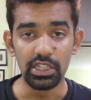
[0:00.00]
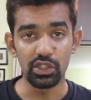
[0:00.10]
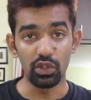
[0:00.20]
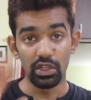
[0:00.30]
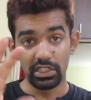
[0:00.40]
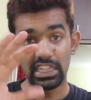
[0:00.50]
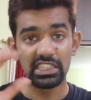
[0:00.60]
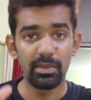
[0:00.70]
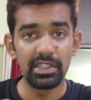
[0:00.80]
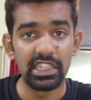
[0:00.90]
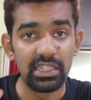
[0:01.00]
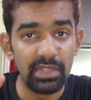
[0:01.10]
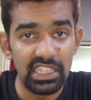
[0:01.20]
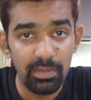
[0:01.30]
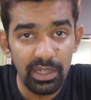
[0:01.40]
So that's my setup,
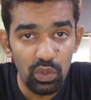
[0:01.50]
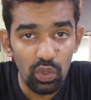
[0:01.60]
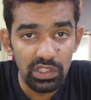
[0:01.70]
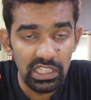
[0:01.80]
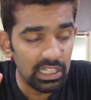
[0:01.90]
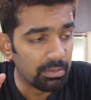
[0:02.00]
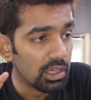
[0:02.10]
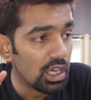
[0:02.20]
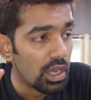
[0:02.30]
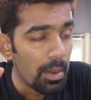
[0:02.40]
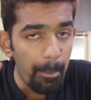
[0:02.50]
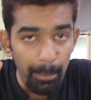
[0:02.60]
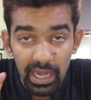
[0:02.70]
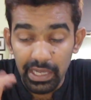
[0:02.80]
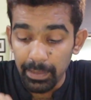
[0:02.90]
that's my 2GO setup.
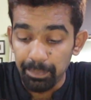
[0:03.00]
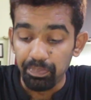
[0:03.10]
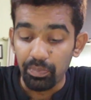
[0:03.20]
But